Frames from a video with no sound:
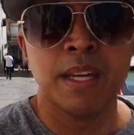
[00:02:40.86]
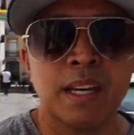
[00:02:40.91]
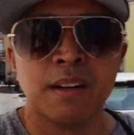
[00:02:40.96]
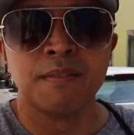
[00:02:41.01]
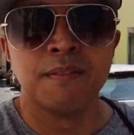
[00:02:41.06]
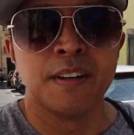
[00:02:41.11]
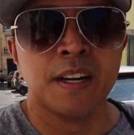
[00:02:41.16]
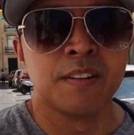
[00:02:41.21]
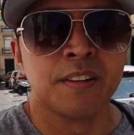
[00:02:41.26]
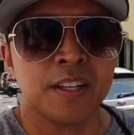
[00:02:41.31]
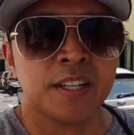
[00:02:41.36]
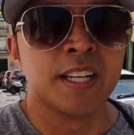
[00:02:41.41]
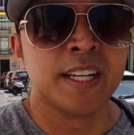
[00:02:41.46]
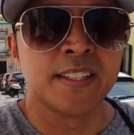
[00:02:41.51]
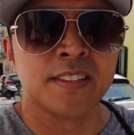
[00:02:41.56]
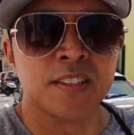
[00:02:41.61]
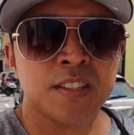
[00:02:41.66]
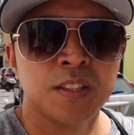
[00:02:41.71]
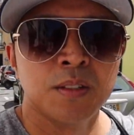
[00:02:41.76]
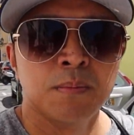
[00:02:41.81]
May have found a
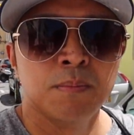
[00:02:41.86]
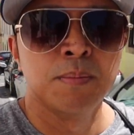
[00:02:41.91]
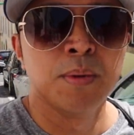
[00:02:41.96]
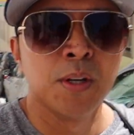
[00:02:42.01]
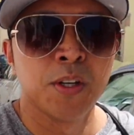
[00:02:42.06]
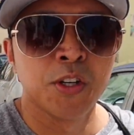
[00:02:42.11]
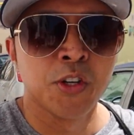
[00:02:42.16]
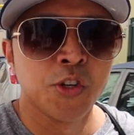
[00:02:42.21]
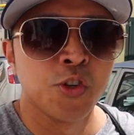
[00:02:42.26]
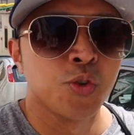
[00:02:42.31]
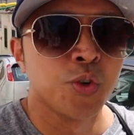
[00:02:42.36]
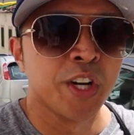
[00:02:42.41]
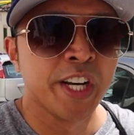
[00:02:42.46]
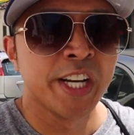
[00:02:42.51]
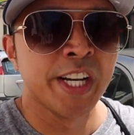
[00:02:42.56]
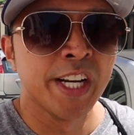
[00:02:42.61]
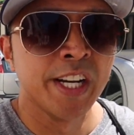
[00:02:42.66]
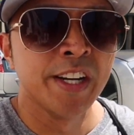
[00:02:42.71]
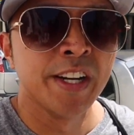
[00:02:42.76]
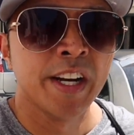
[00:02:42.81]
nice little burger
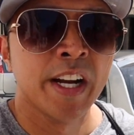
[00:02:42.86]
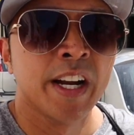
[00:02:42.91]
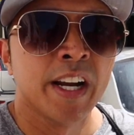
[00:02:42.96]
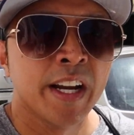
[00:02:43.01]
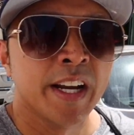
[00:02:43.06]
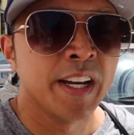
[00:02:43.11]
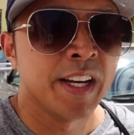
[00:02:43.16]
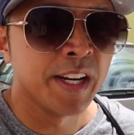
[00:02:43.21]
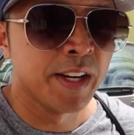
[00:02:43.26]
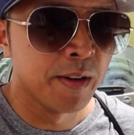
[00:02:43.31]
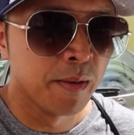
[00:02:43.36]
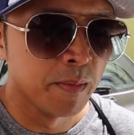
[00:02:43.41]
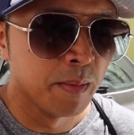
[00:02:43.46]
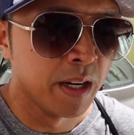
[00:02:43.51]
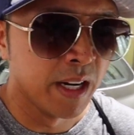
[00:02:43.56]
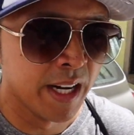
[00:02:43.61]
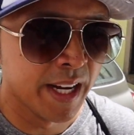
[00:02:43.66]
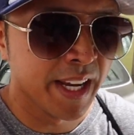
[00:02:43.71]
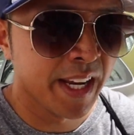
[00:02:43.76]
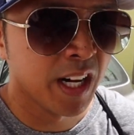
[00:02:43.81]
joint here near
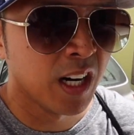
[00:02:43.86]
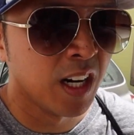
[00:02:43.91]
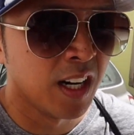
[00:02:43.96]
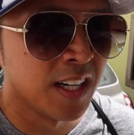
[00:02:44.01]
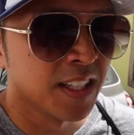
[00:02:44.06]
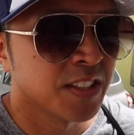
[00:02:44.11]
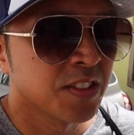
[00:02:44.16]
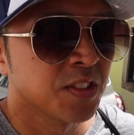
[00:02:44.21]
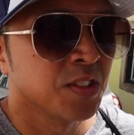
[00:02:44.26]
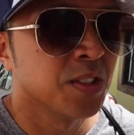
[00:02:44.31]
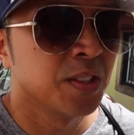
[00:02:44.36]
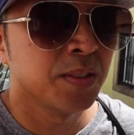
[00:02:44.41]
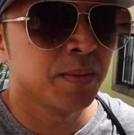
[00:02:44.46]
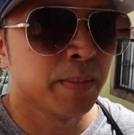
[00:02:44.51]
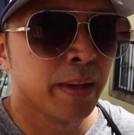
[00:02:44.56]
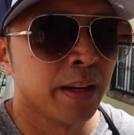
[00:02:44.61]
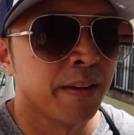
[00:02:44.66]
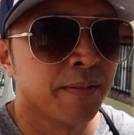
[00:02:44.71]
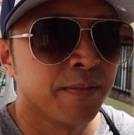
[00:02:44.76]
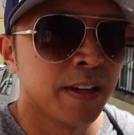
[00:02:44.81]
my hostel,
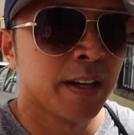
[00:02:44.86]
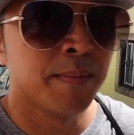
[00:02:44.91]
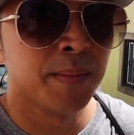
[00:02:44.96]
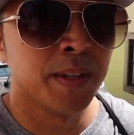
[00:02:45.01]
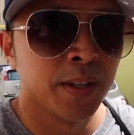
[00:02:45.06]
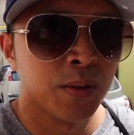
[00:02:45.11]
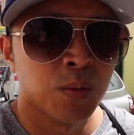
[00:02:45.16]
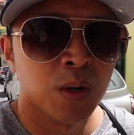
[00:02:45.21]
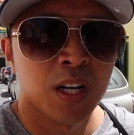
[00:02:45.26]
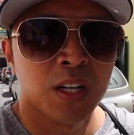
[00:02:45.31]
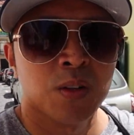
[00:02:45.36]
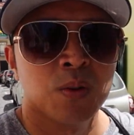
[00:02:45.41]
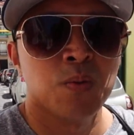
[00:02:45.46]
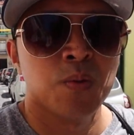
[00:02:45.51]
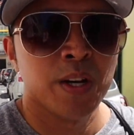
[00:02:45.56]
about a five minute walk